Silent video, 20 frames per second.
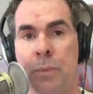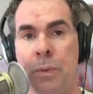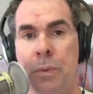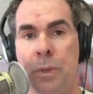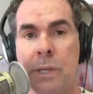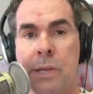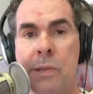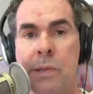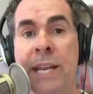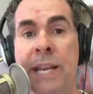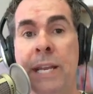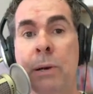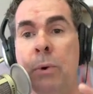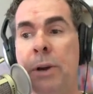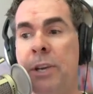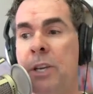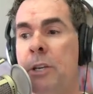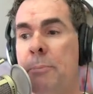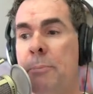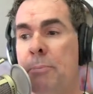then I
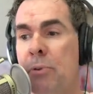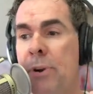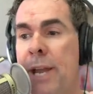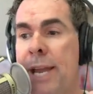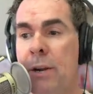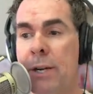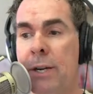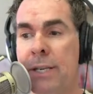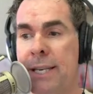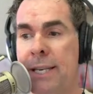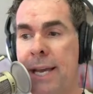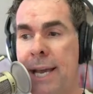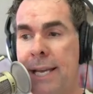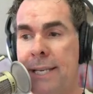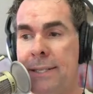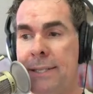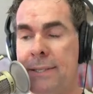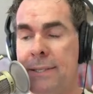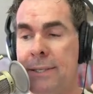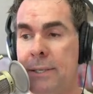want you to
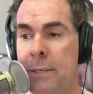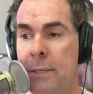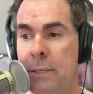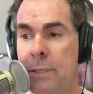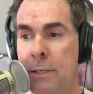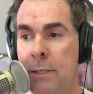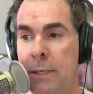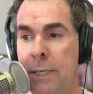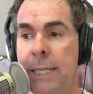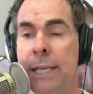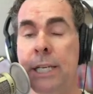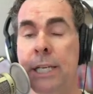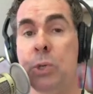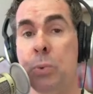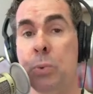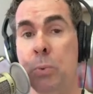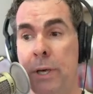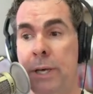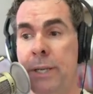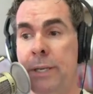prioritize each
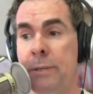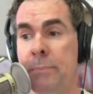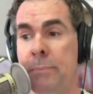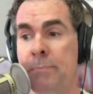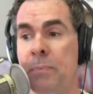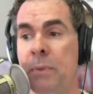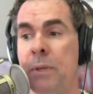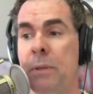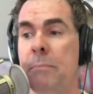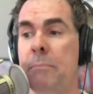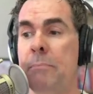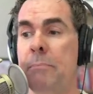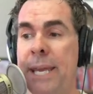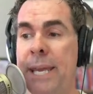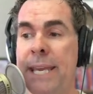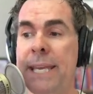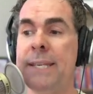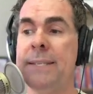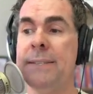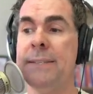one
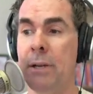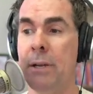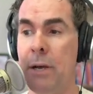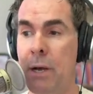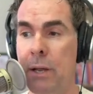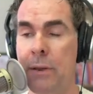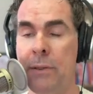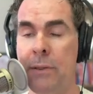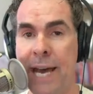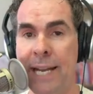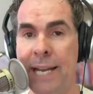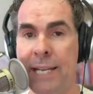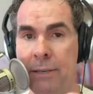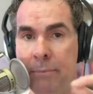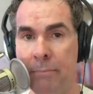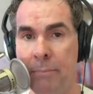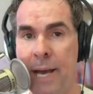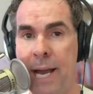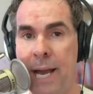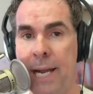based on that
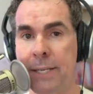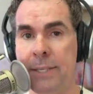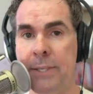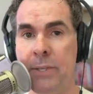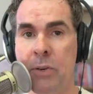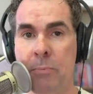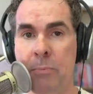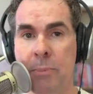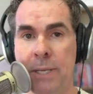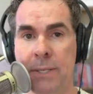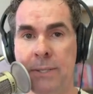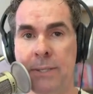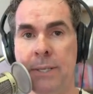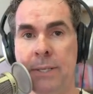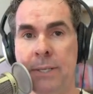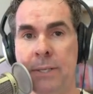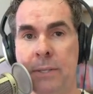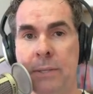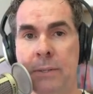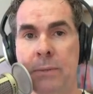impact to your
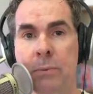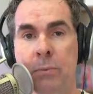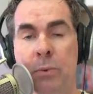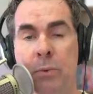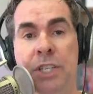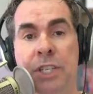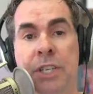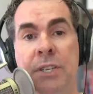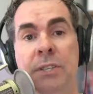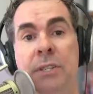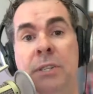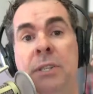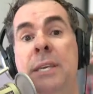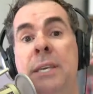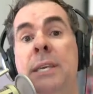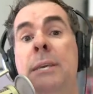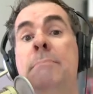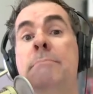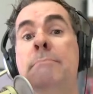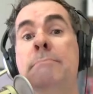business, which is
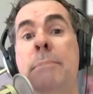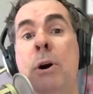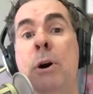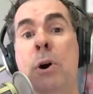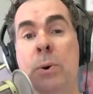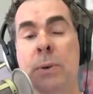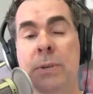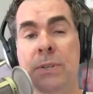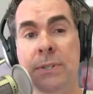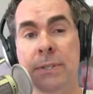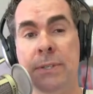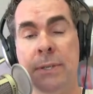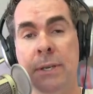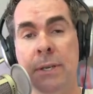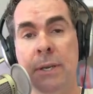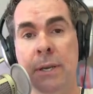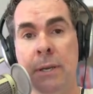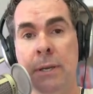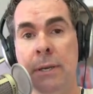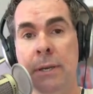the most
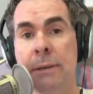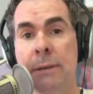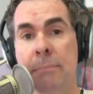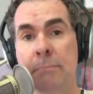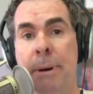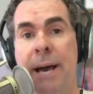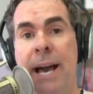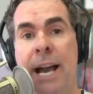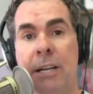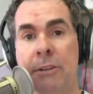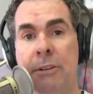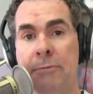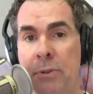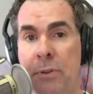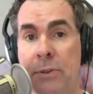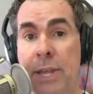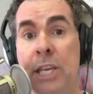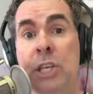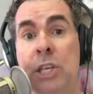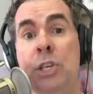
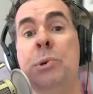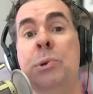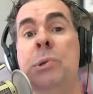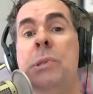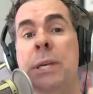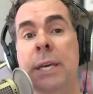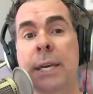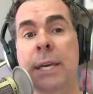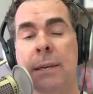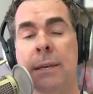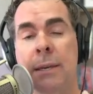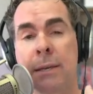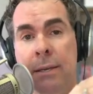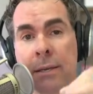impactful that you think